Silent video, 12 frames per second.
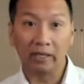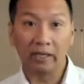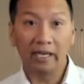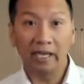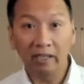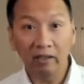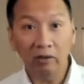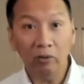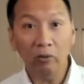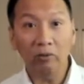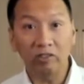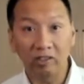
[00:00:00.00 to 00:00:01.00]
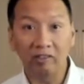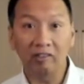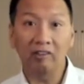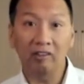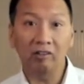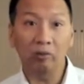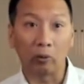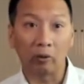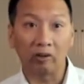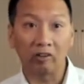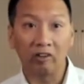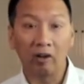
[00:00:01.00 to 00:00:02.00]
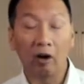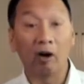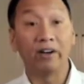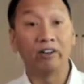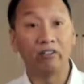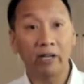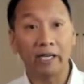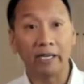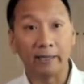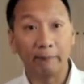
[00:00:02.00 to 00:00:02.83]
He knew Jesus' works are divine,